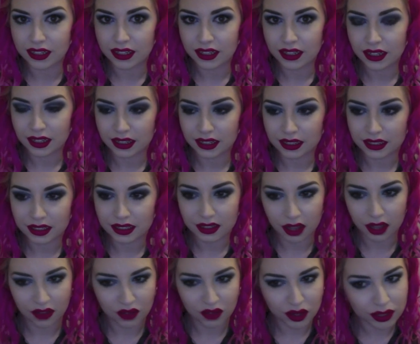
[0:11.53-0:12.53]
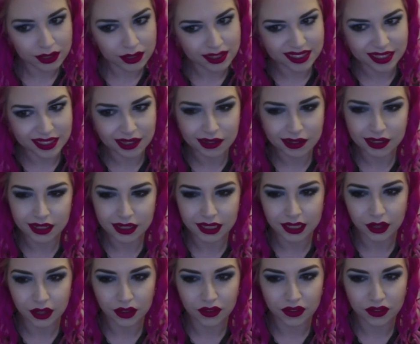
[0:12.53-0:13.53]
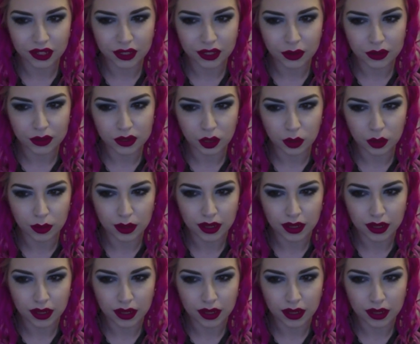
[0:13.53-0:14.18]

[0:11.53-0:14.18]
and I've not necessarily got the videos up